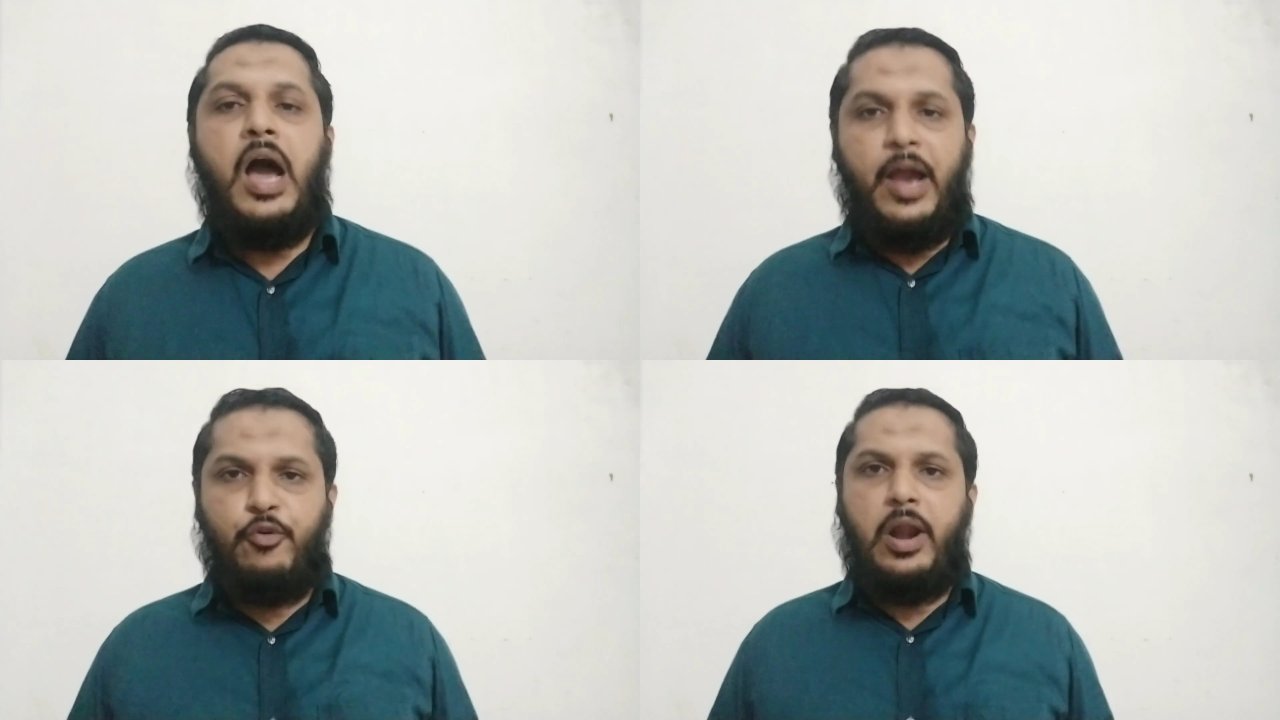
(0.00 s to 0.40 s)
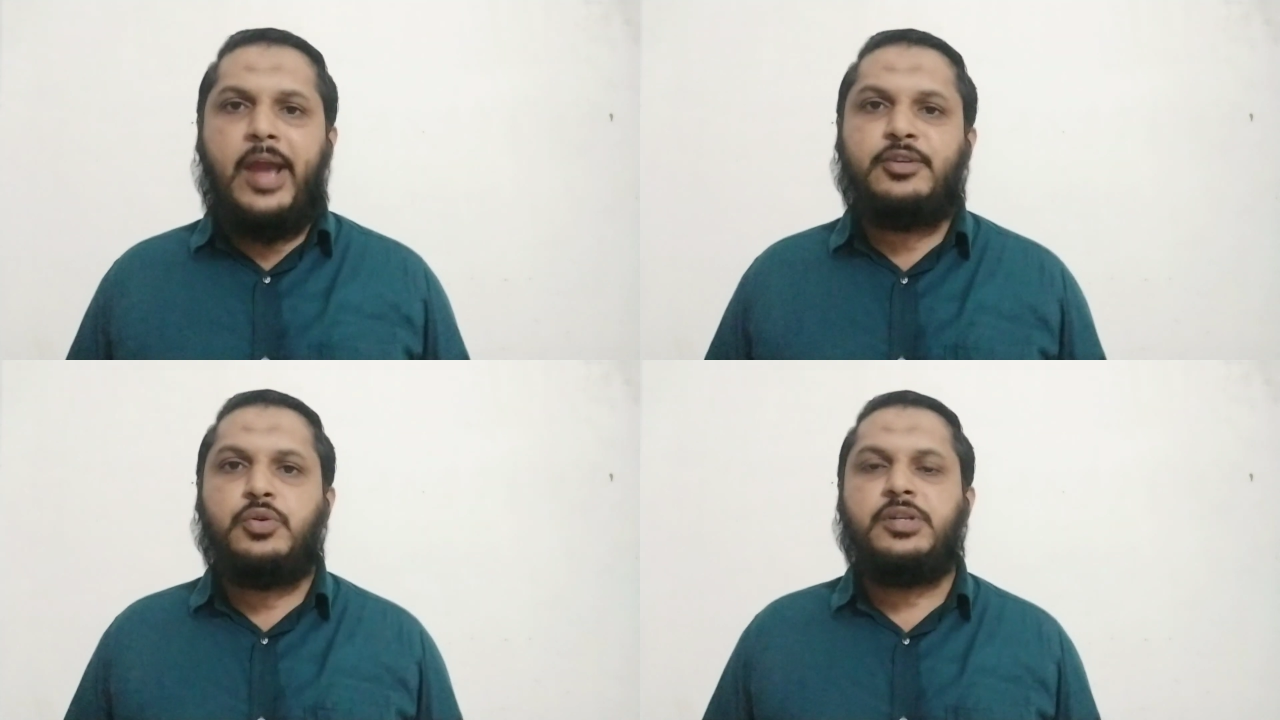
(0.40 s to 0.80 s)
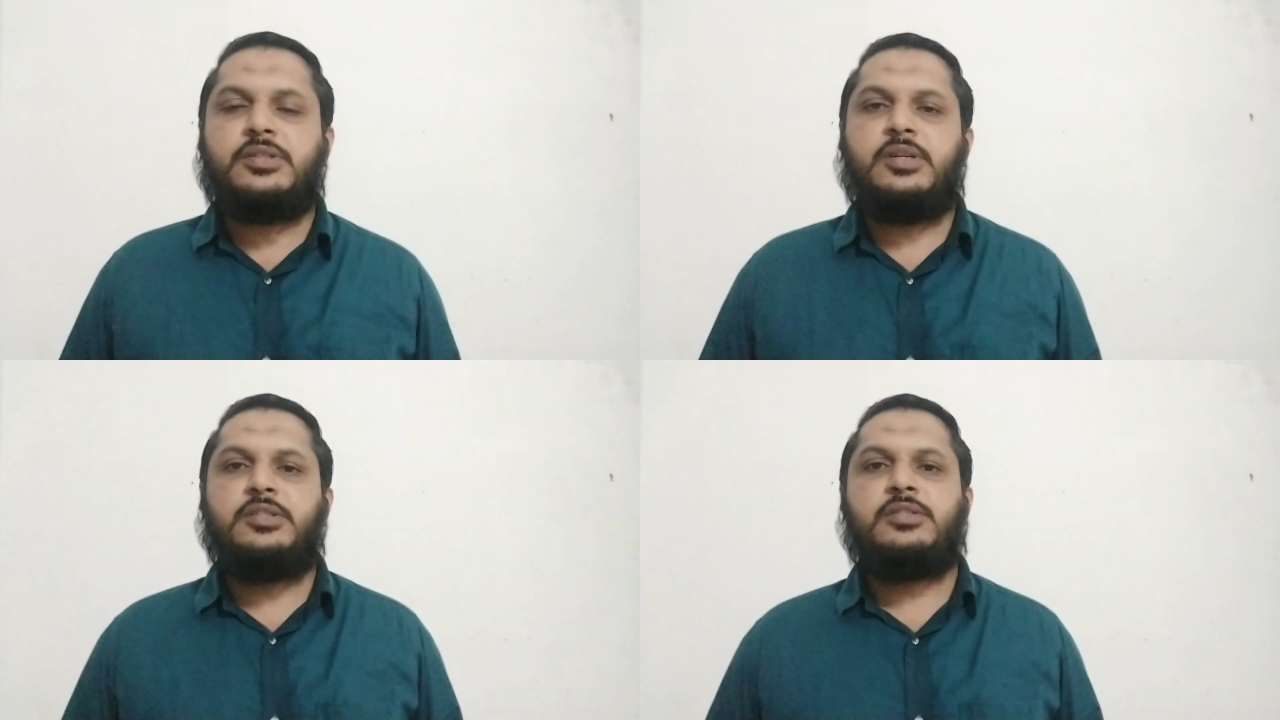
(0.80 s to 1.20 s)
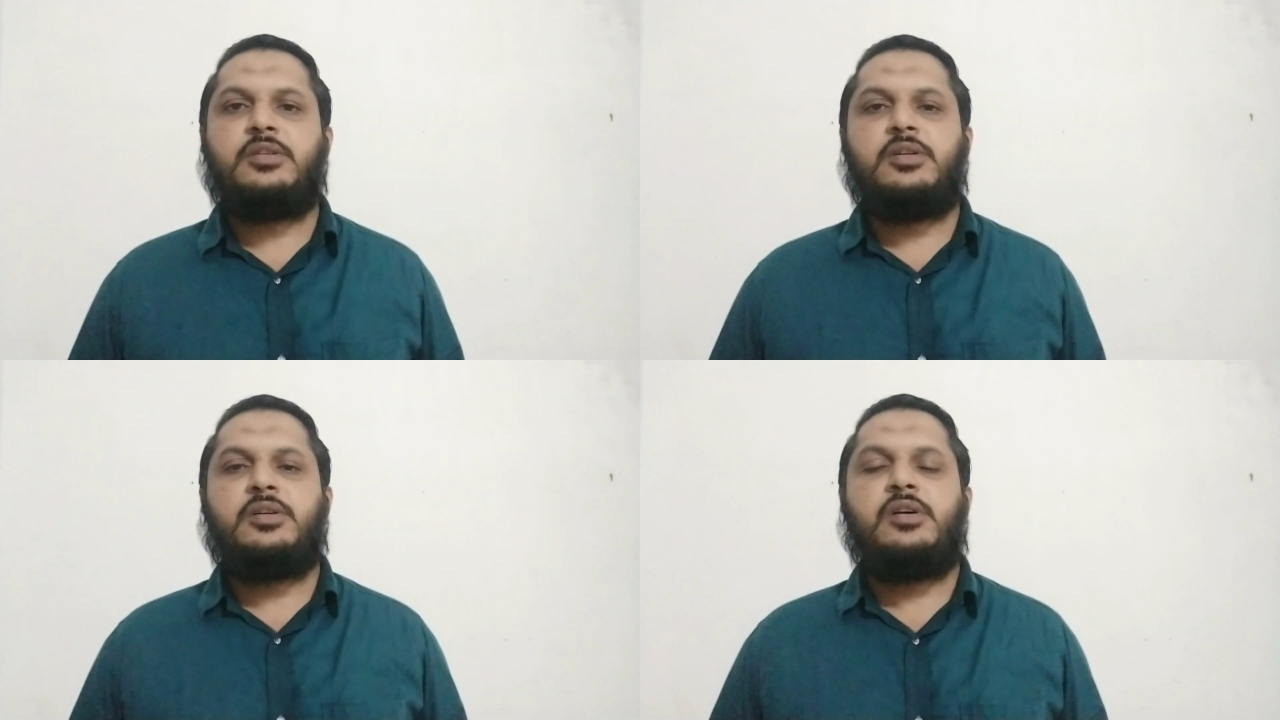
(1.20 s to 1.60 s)
I would like to
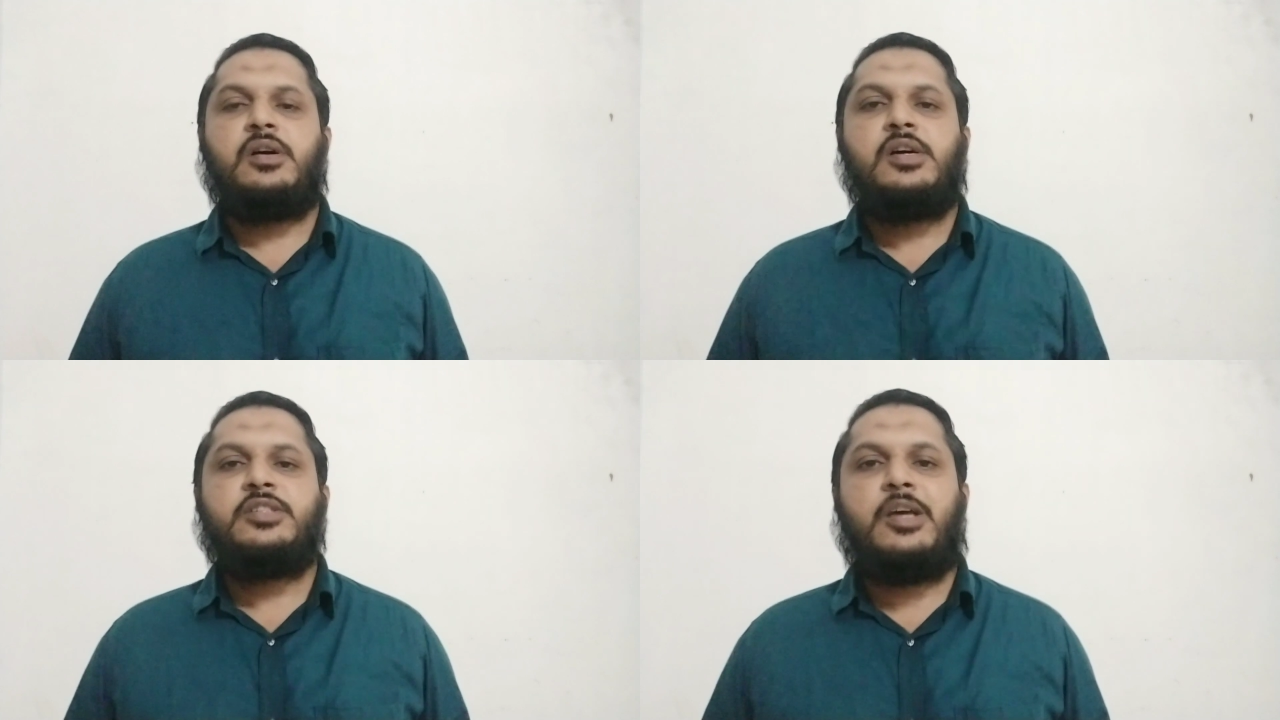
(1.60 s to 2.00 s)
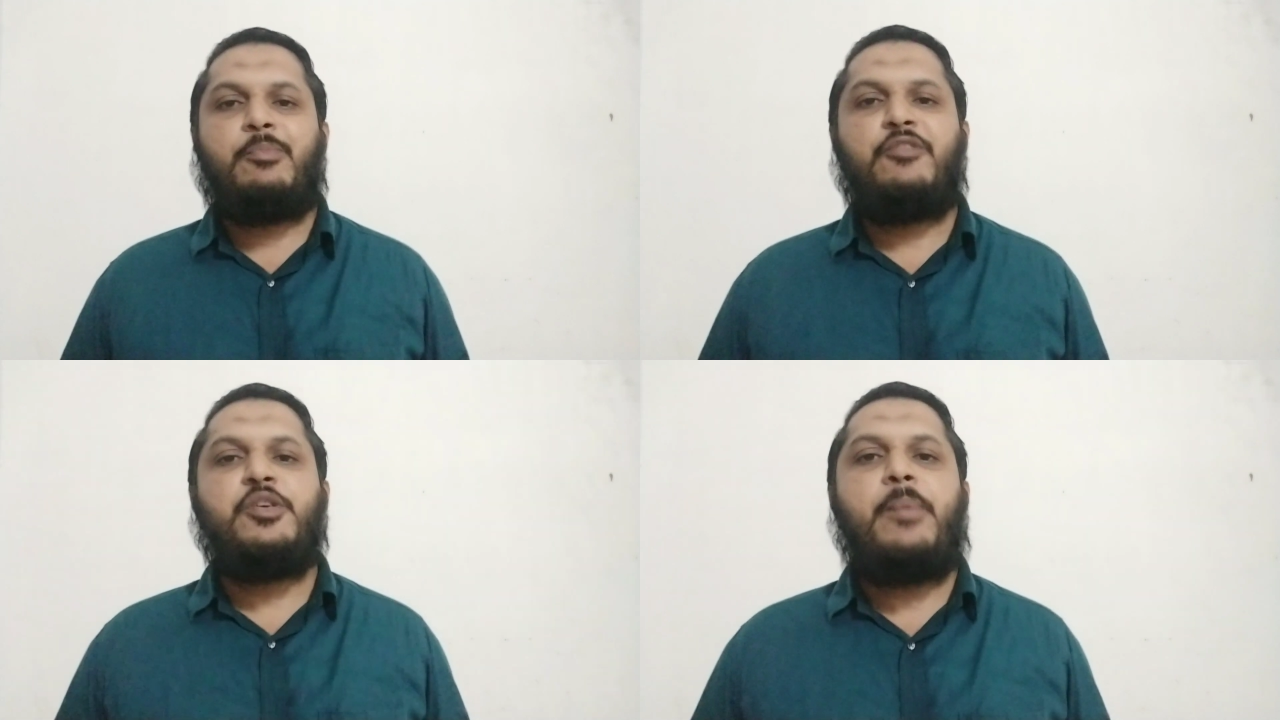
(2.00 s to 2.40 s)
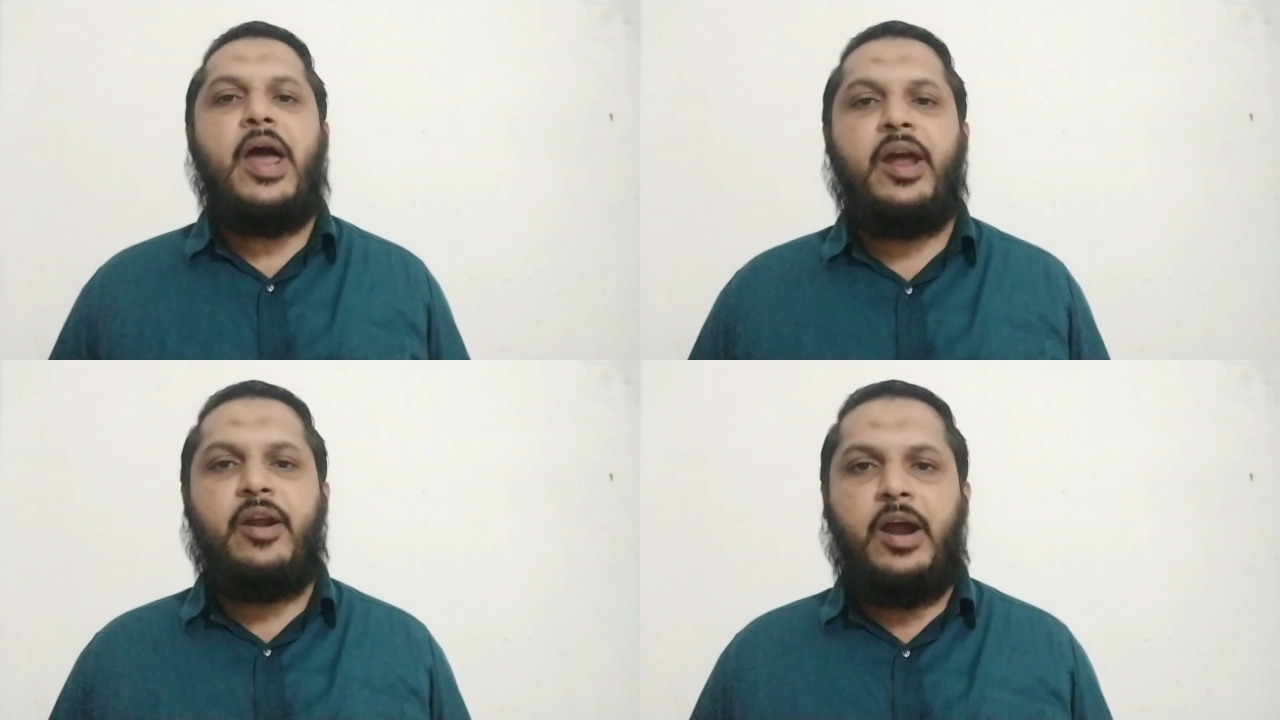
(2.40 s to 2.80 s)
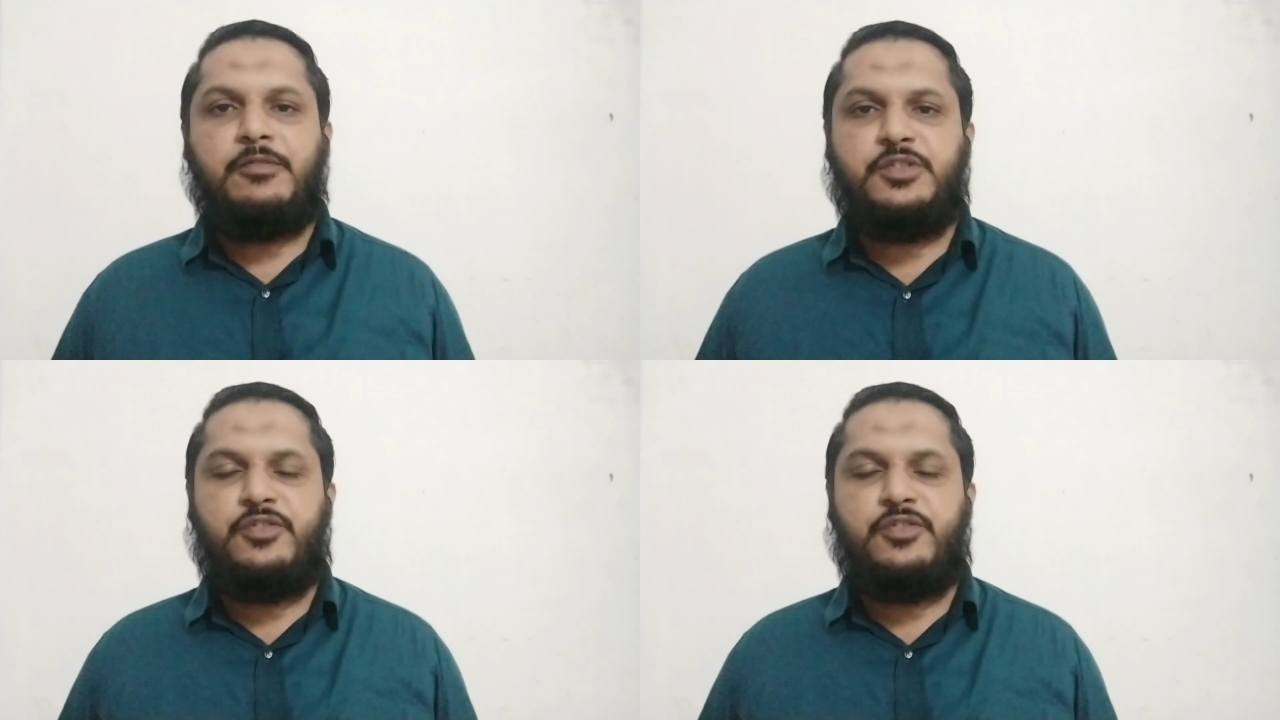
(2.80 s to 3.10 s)
discuss some of the paragraphs,